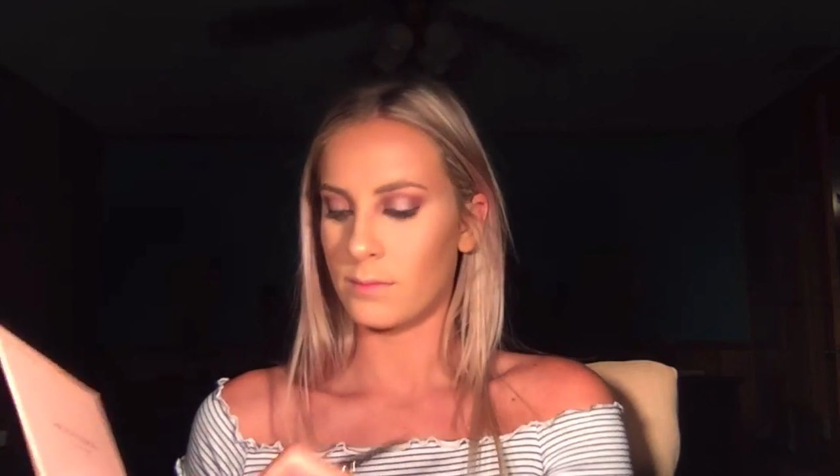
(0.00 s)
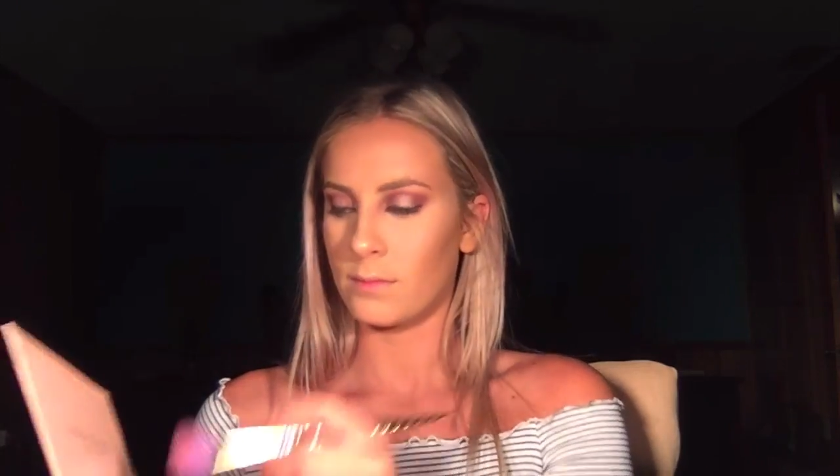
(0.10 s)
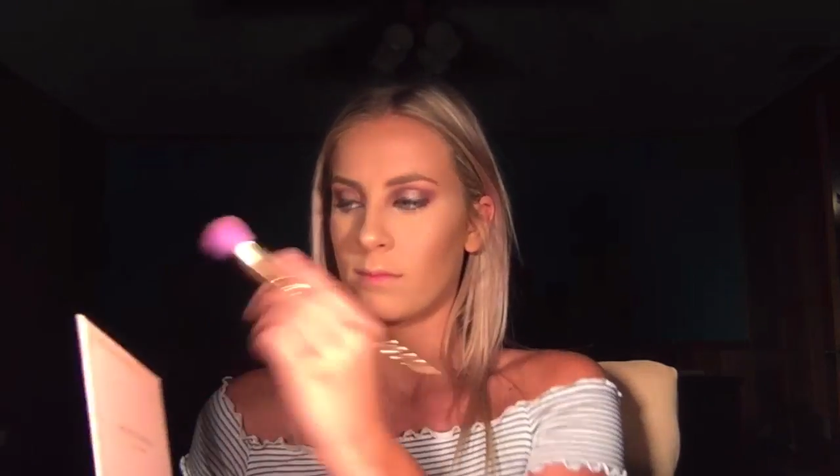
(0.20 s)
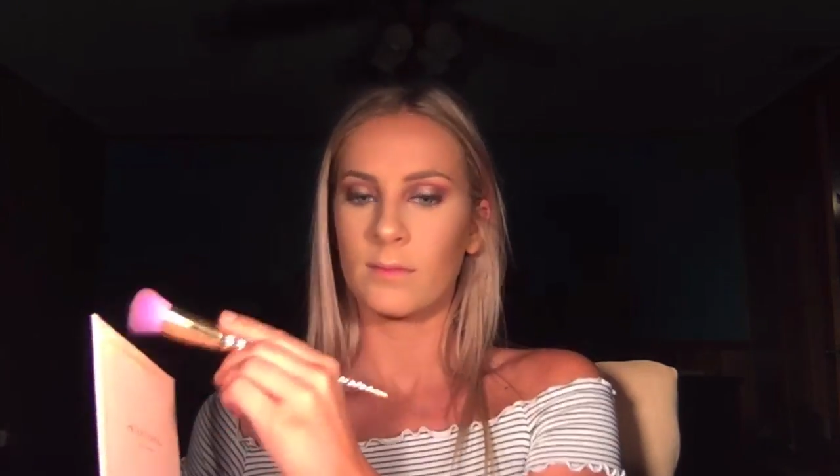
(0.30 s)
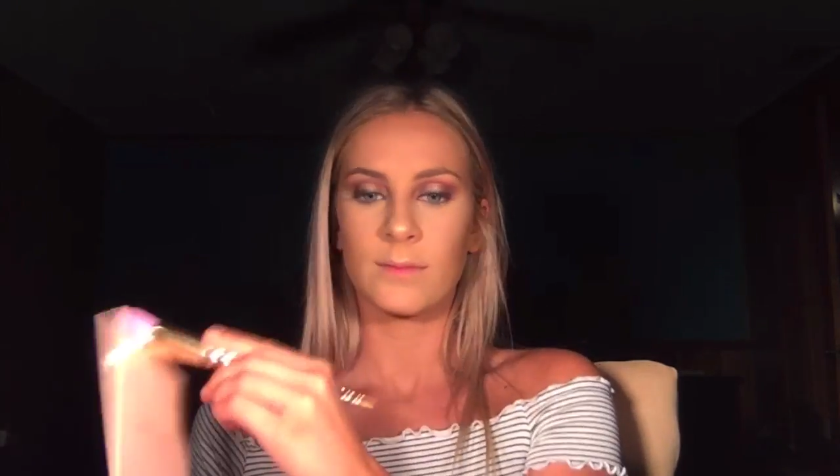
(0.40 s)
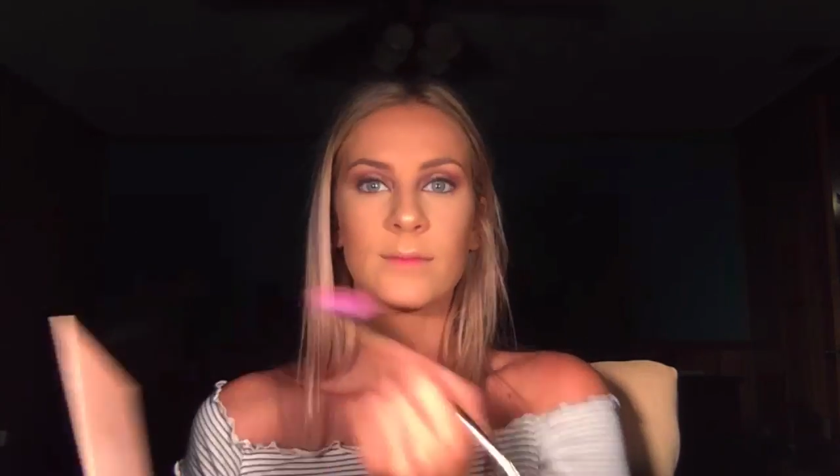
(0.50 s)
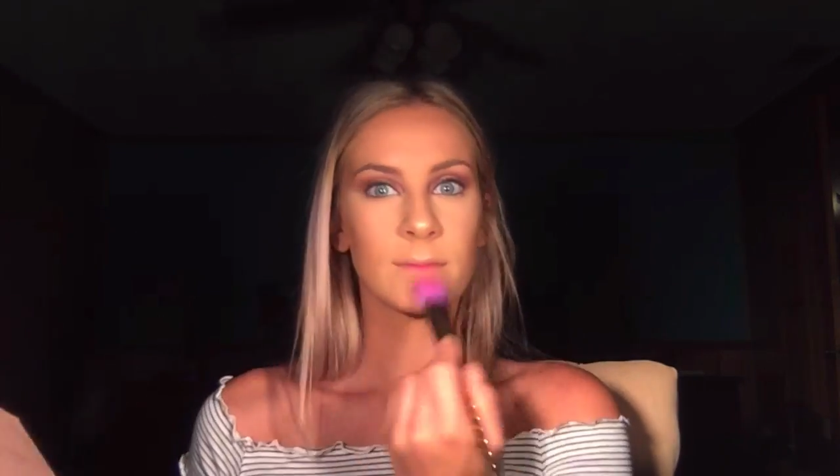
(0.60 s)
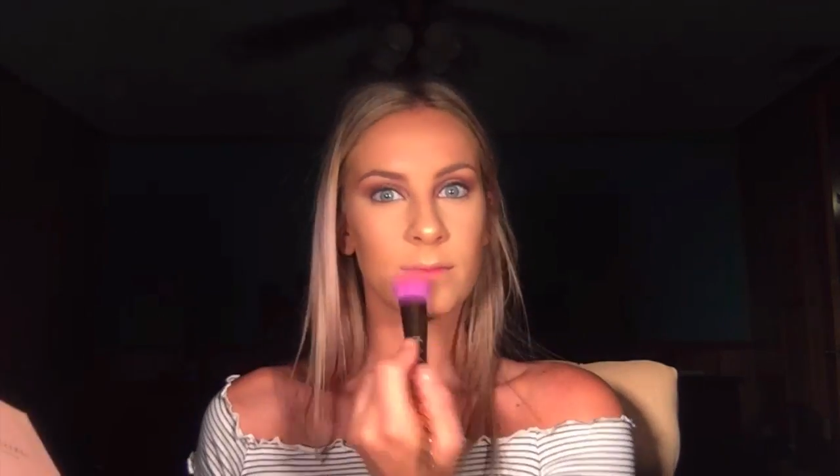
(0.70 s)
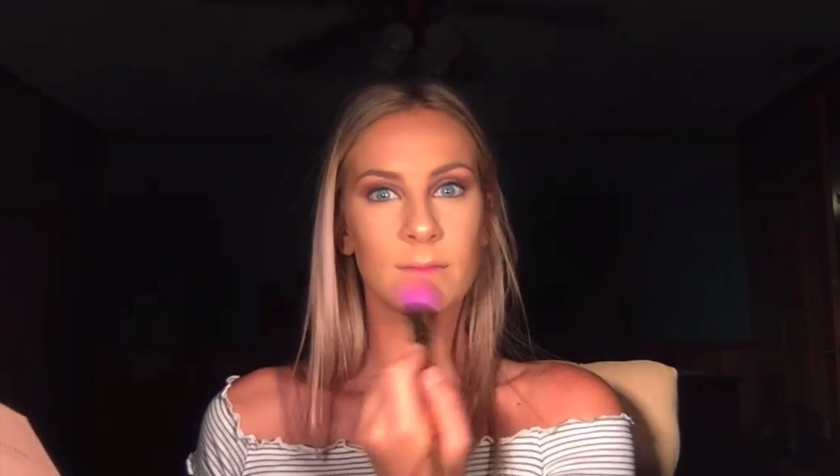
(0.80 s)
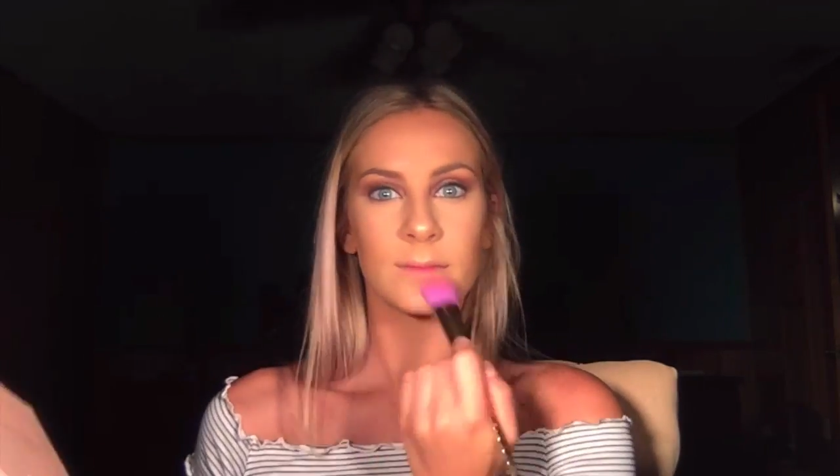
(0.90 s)
And
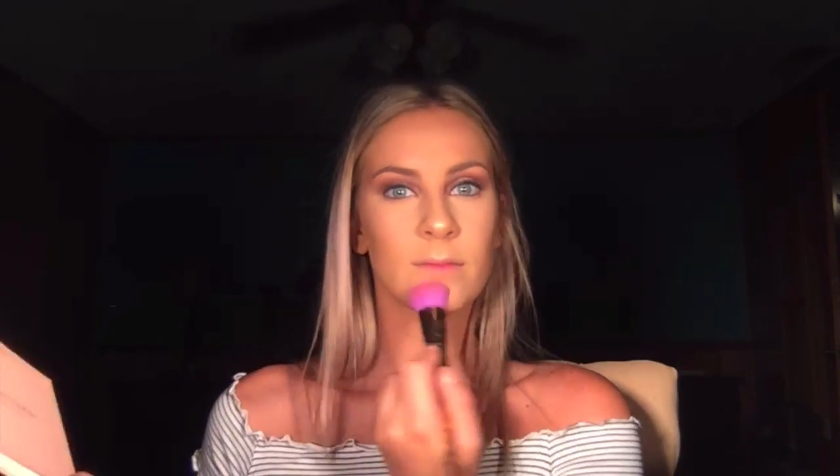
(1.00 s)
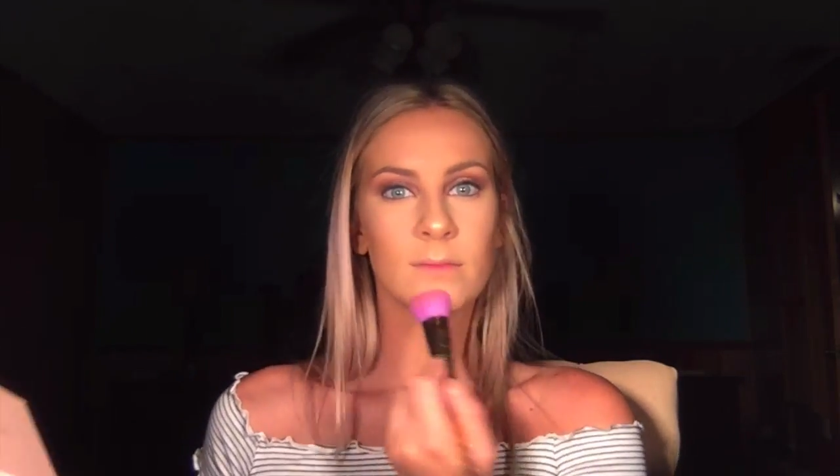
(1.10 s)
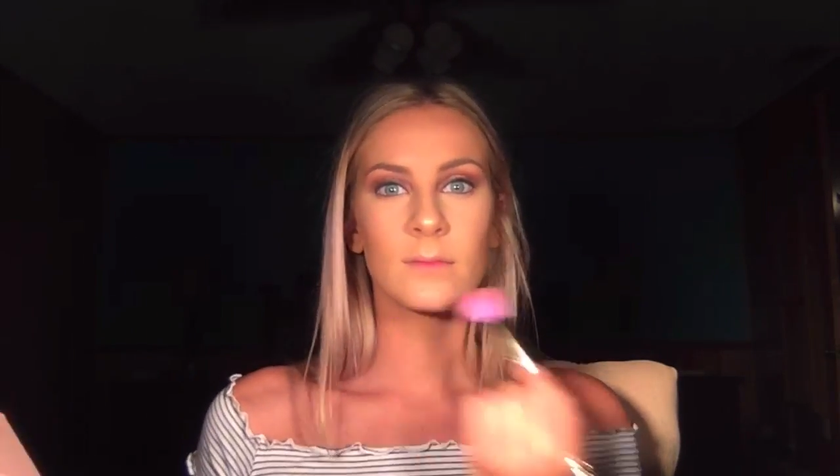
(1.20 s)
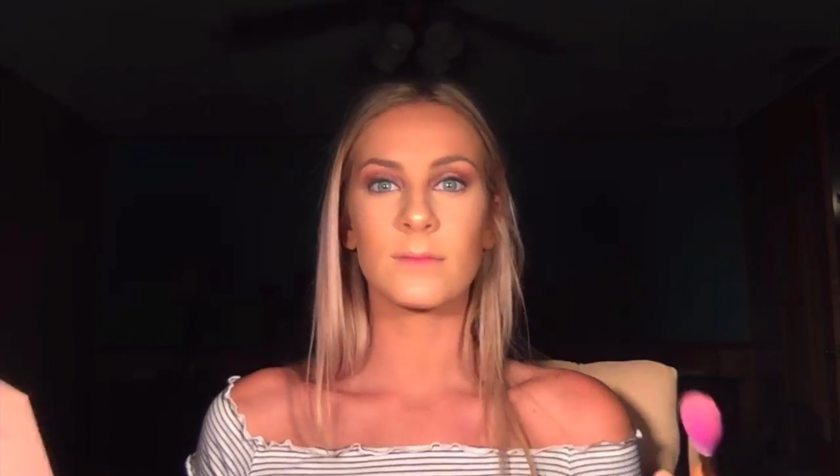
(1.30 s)
after that,